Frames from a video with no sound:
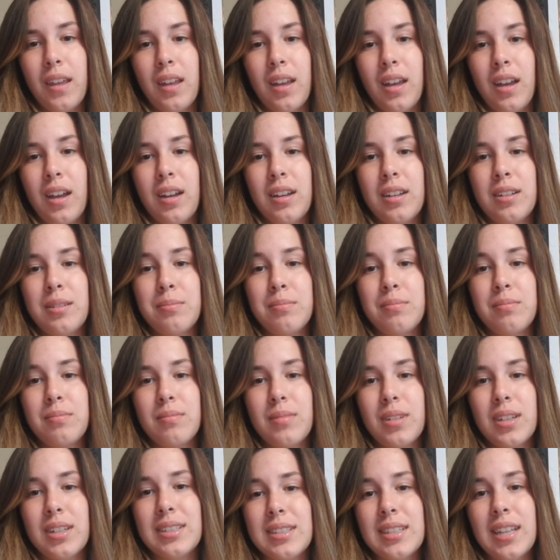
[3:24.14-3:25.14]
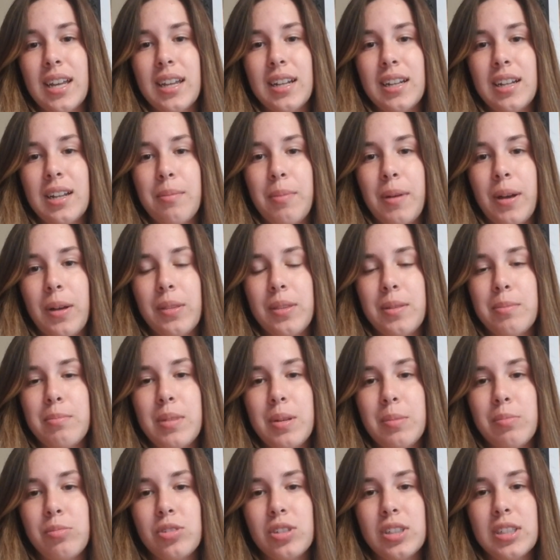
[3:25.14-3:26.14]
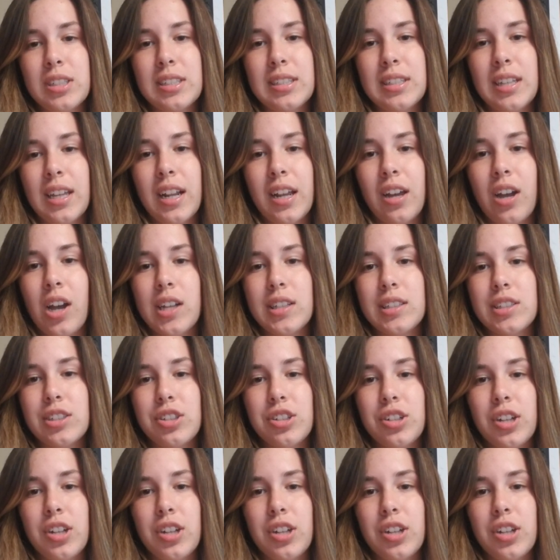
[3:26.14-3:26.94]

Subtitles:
I'm excited about the memories that I got to